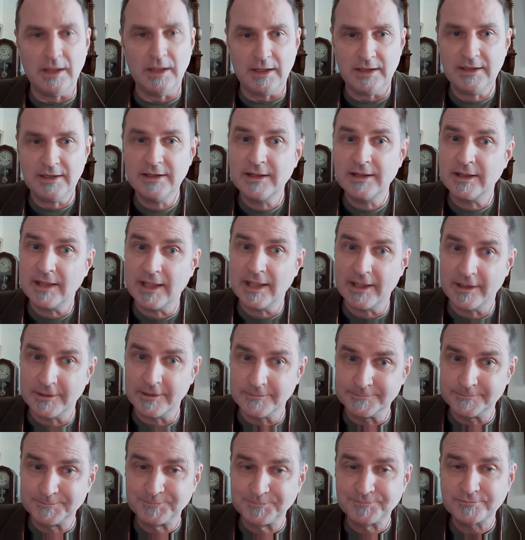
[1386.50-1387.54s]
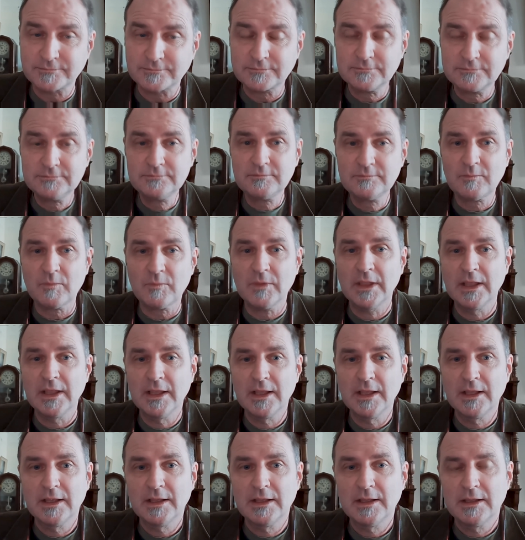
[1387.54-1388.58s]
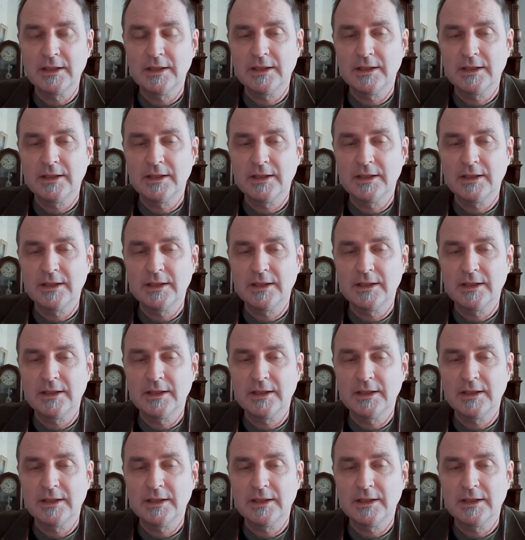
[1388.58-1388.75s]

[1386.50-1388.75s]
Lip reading: Yeah, and we need to break that echo chamber.